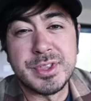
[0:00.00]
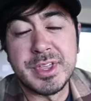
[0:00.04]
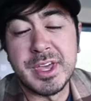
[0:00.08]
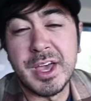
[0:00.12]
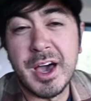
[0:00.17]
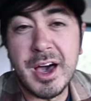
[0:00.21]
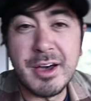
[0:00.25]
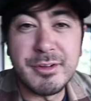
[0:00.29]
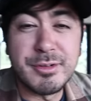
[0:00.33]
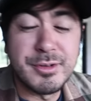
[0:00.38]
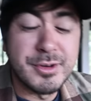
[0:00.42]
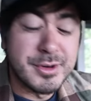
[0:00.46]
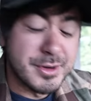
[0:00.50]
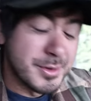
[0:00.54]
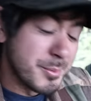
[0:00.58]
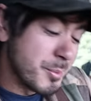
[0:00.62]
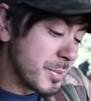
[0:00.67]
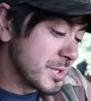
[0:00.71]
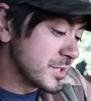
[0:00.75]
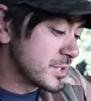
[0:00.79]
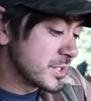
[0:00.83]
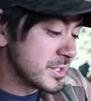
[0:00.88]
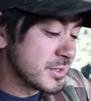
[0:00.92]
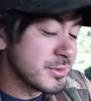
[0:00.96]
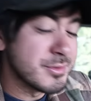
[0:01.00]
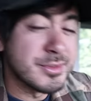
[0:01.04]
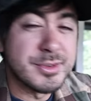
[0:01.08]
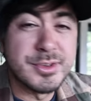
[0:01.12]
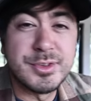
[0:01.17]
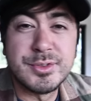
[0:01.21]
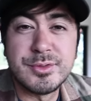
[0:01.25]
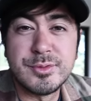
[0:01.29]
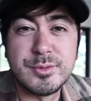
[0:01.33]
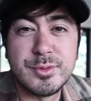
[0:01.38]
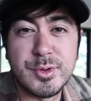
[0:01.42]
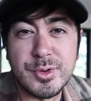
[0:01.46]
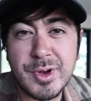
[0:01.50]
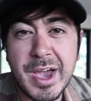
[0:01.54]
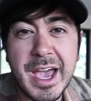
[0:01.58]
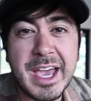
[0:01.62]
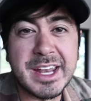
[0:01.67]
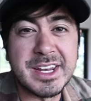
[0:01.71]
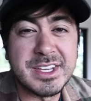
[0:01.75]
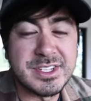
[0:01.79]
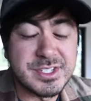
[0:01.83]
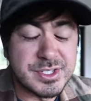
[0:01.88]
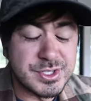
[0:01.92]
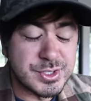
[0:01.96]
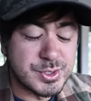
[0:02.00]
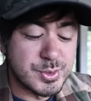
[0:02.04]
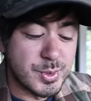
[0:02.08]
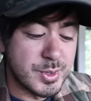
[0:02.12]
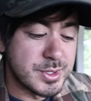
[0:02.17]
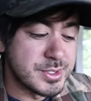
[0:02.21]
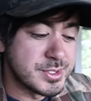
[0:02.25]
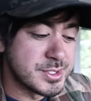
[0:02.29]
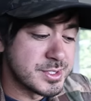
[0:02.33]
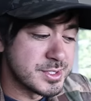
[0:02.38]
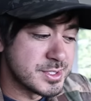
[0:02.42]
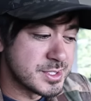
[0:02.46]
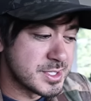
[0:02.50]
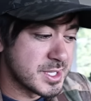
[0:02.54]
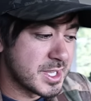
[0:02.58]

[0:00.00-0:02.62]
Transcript: So they offer a bunch of different varieties and choices